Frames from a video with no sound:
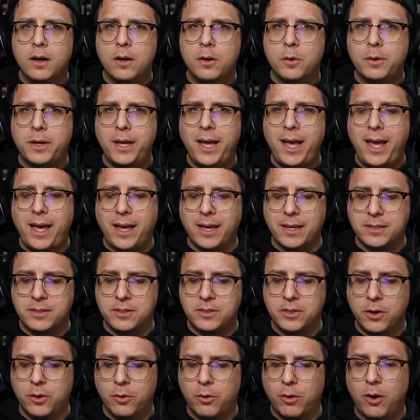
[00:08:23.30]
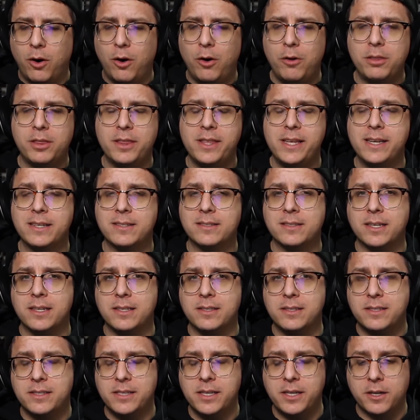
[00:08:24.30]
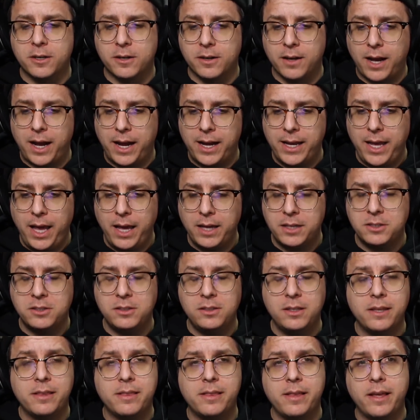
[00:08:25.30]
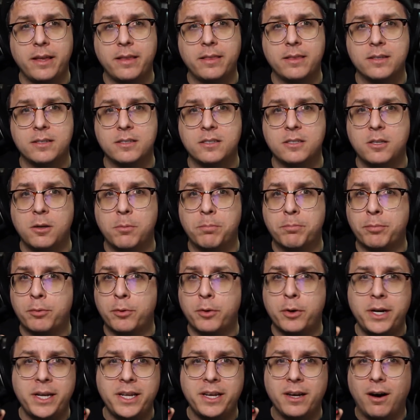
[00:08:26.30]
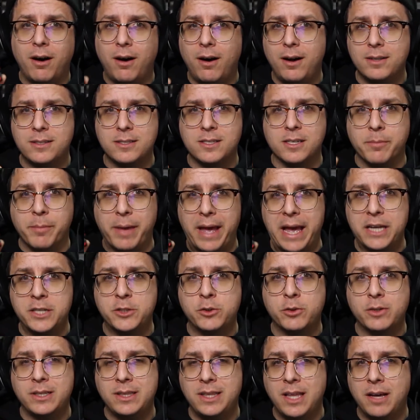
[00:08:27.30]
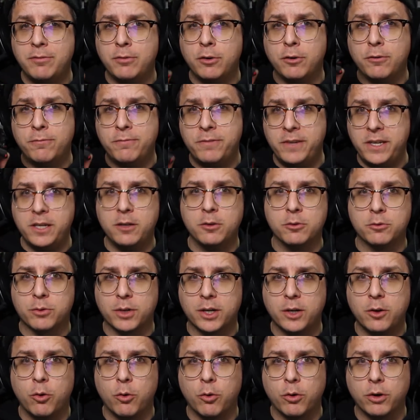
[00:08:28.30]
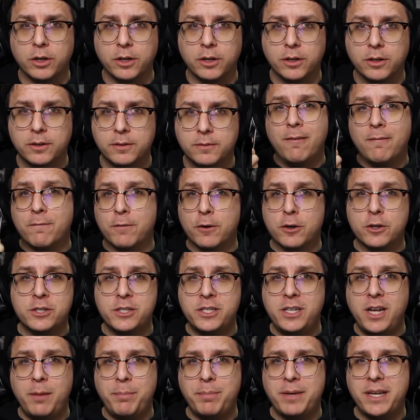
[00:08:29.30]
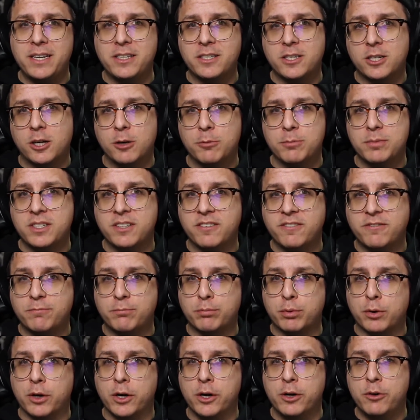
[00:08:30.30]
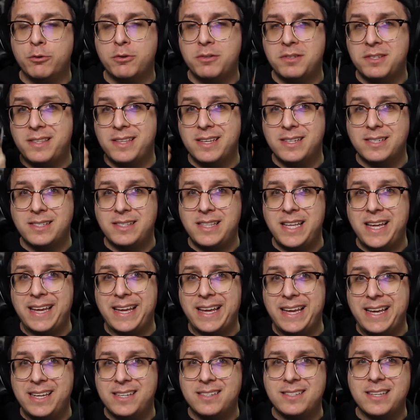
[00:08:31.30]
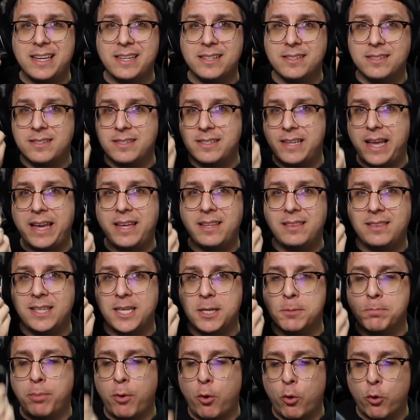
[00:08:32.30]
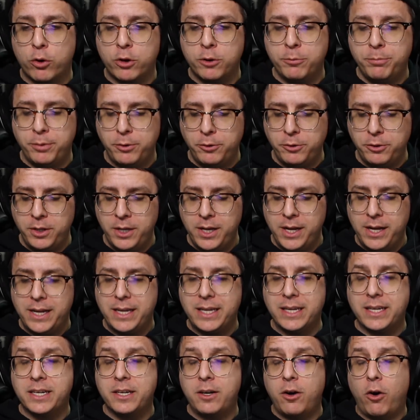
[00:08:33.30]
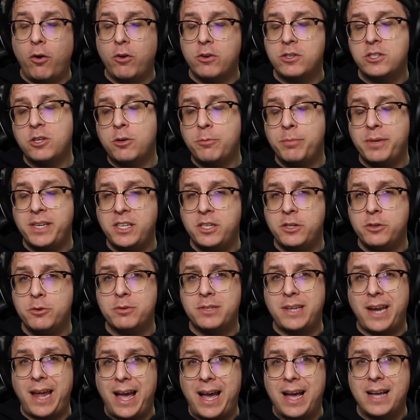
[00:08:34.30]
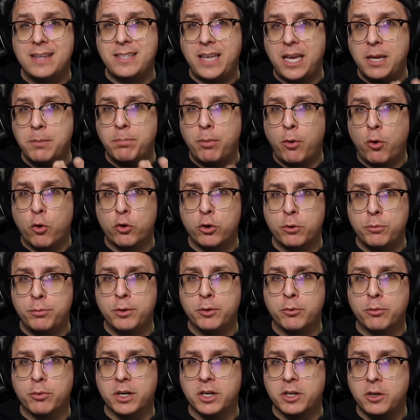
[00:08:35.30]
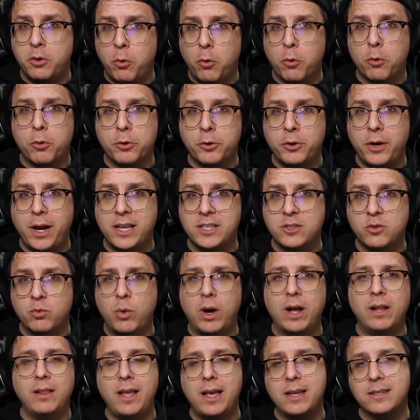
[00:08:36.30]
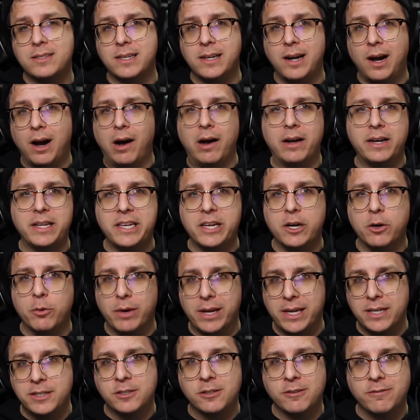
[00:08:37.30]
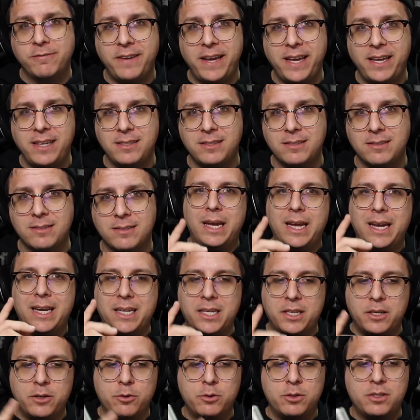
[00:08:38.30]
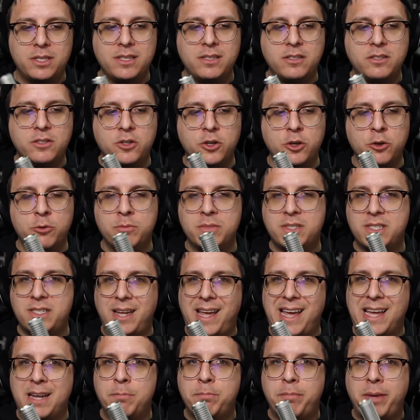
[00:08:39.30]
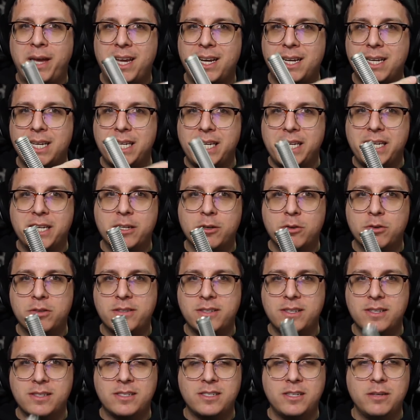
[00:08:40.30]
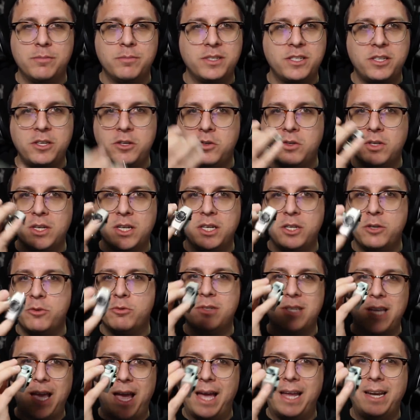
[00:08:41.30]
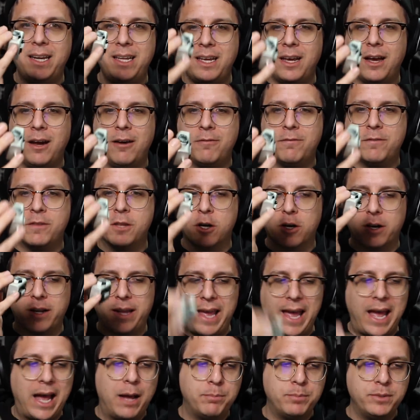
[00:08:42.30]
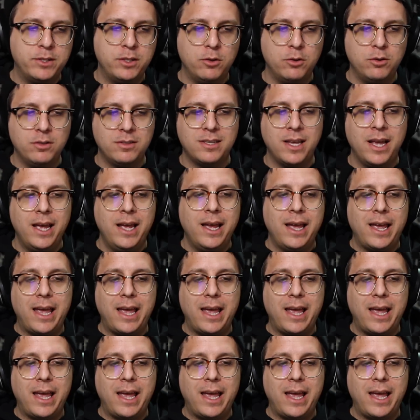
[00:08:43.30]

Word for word: Okay, so all things considered, I actually think this is a pretty awesome entry-level field recorder. First up, in terms of pros, this thing is insanely portable. It could also be used as a portable recorder as well as an audio interface. It uses Zoom's 10-pin ecosystem, so you can use any of their capsules.